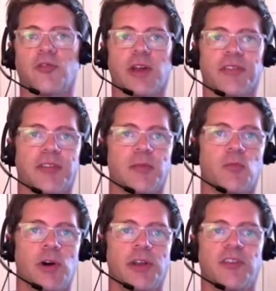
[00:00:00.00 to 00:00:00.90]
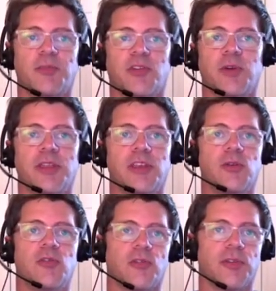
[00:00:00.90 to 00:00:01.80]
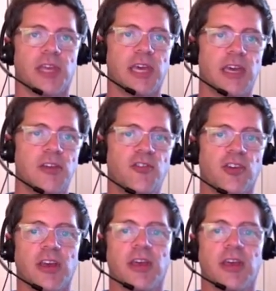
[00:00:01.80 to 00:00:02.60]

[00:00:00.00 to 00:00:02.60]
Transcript: address them one is between the user and the edge